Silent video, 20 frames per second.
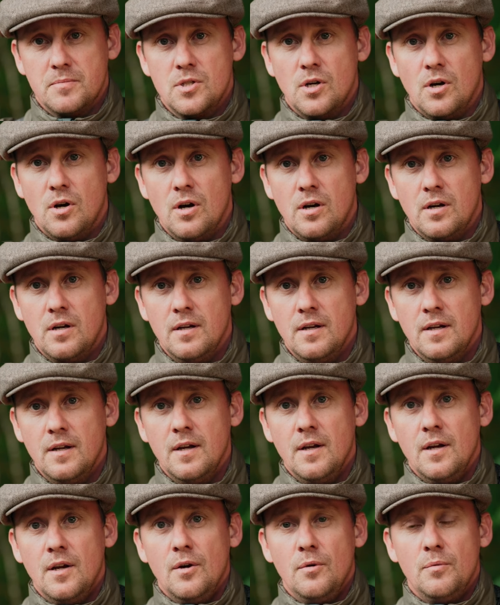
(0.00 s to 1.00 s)
torque,
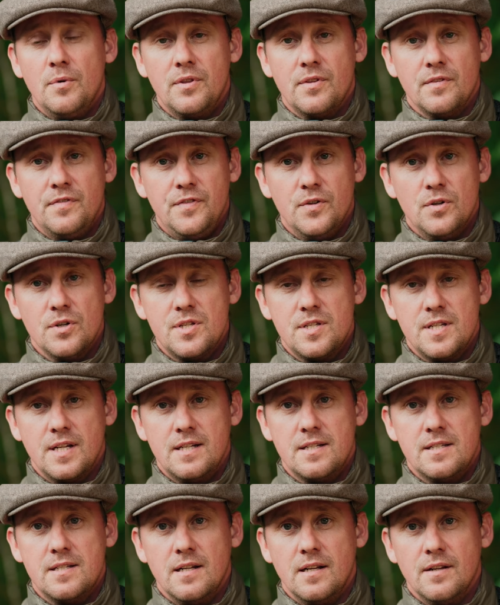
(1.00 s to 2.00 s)
with the four
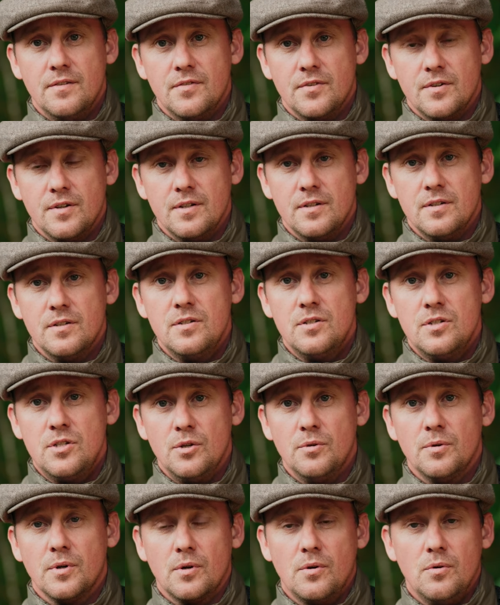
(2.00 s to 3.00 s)
six delivering
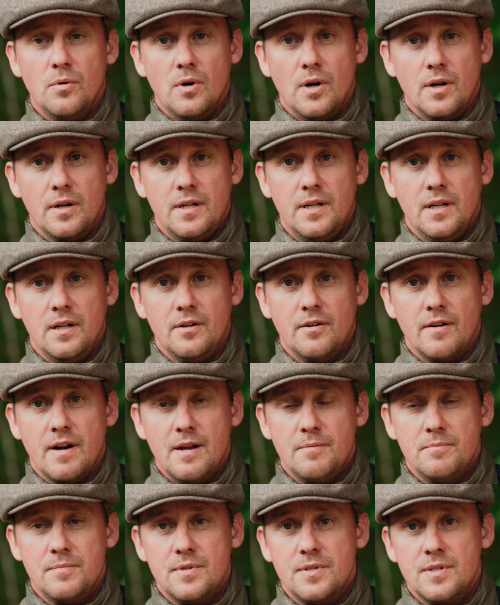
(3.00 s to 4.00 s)
two and a quarter
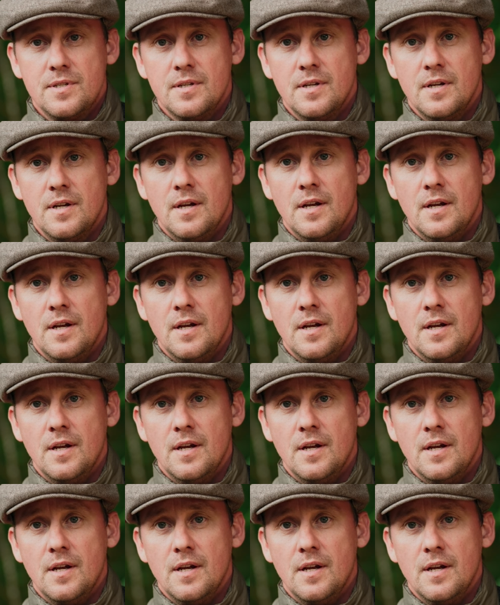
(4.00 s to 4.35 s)
kilograms,